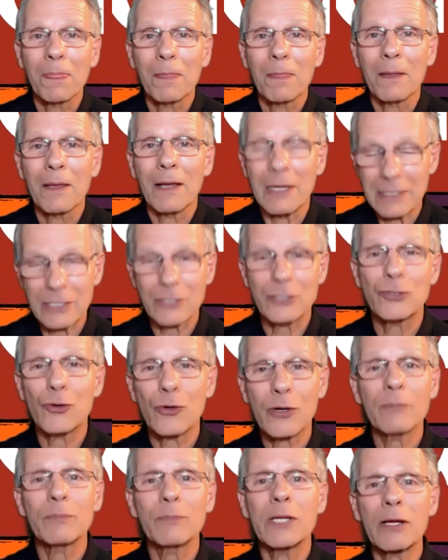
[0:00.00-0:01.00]
That's the
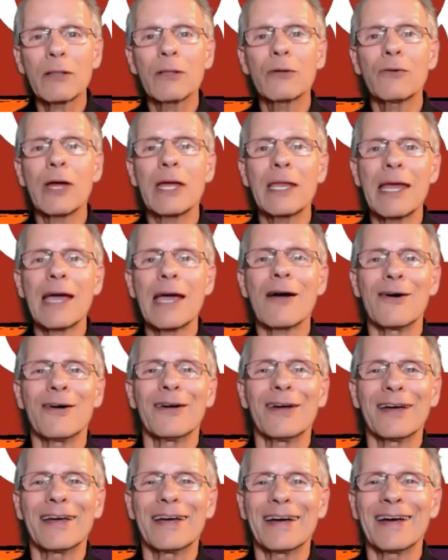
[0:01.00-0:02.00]
story I'm telling right now.
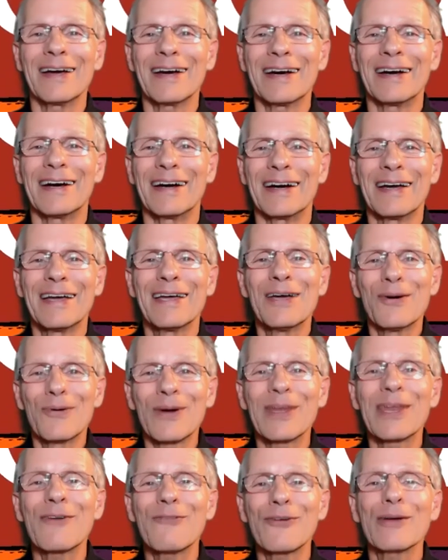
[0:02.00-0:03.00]

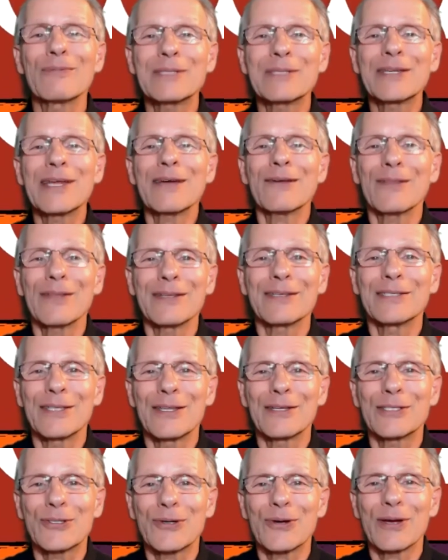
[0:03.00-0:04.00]
Whatever
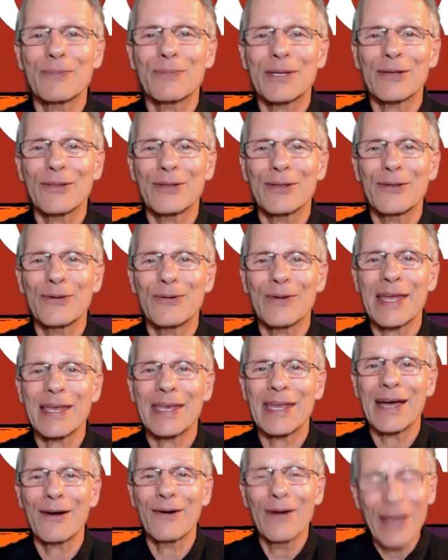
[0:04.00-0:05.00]
the story I'm telling you right
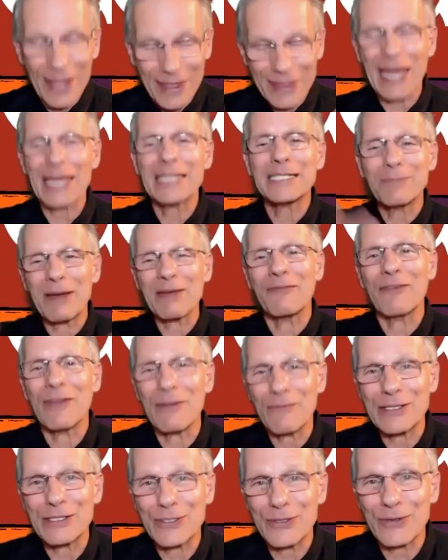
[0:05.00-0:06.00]
now, that's my
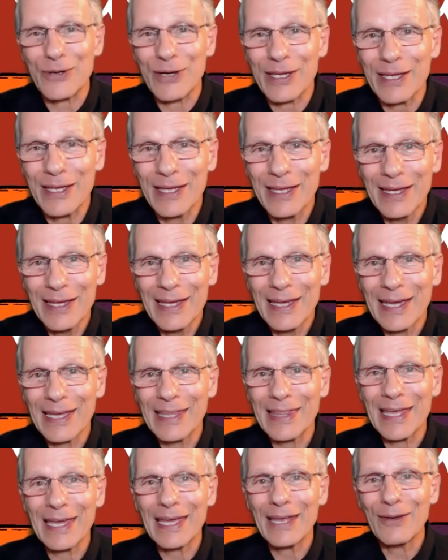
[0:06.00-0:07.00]
favorite story.
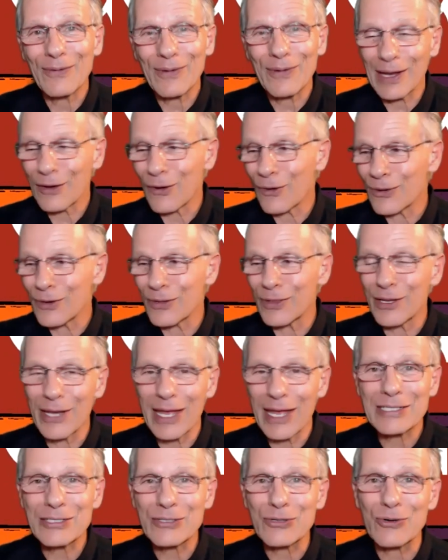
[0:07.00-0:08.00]
And then when I go to the
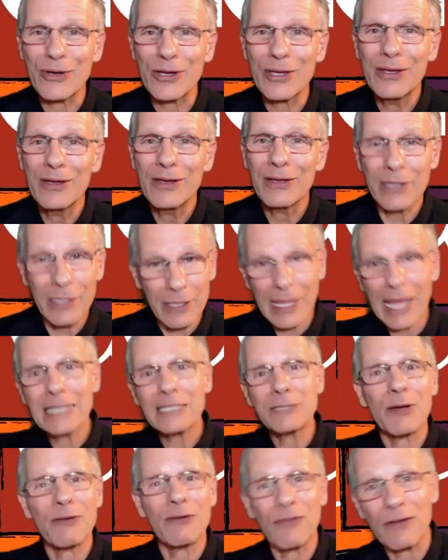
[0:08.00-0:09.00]
next story, then
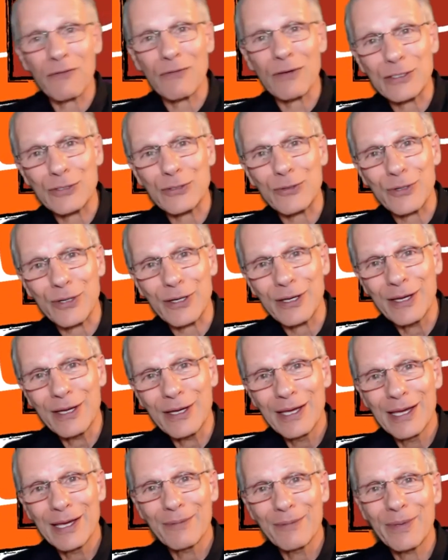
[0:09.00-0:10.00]
that's my favorite story,
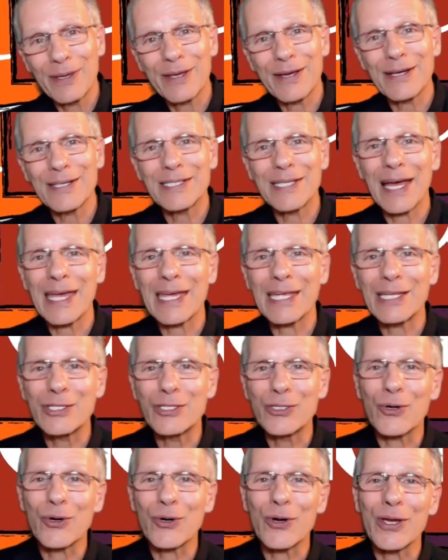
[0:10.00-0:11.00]
because I
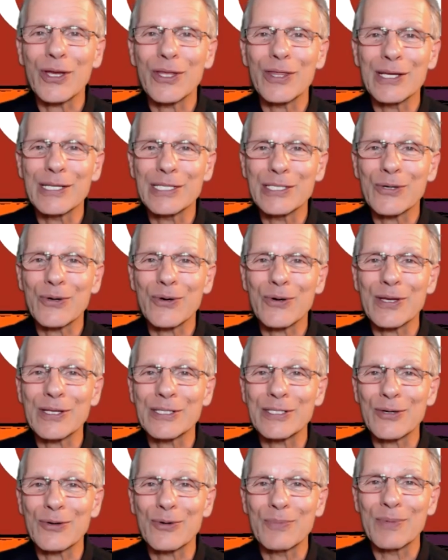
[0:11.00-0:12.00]
enjoy the story
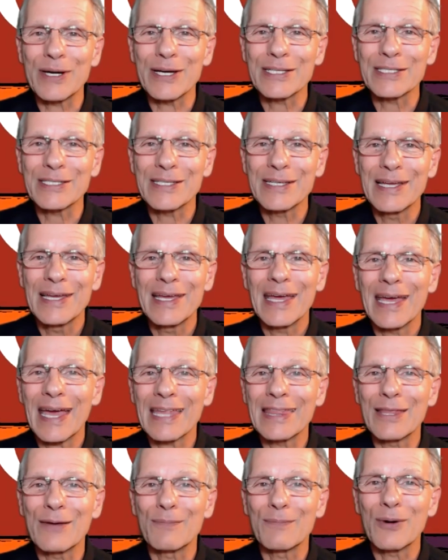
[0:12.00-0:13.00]
so much.
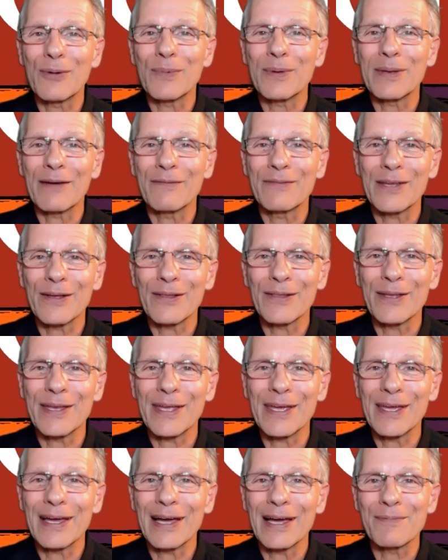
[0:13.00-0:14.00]
At the moment of telling
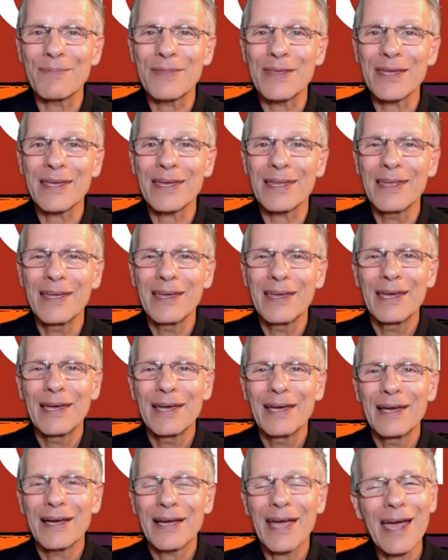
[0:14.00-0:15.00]
it, I'm thinking,
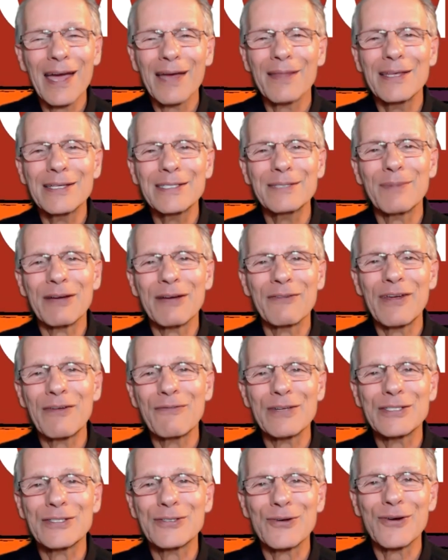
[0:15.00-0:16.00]
this is my
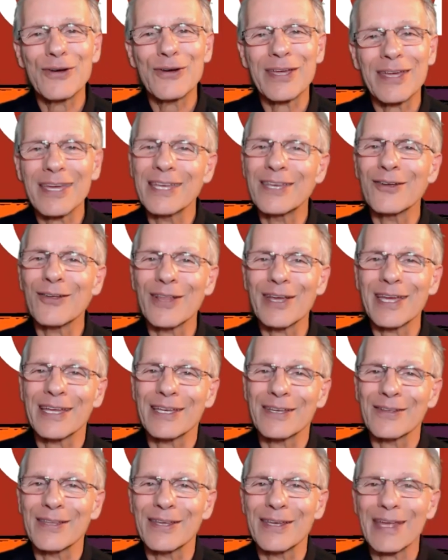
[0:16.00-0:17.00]
favorite story, until I get
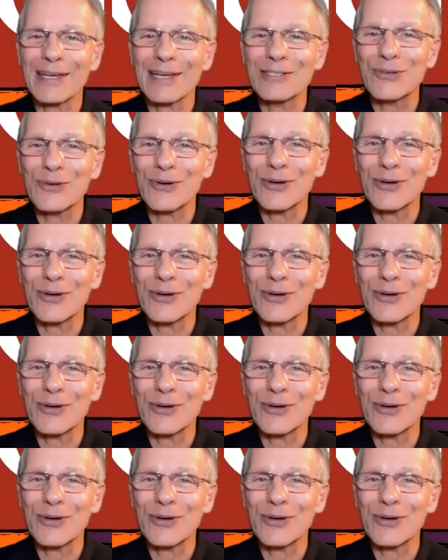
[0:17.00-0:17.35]
to the next story.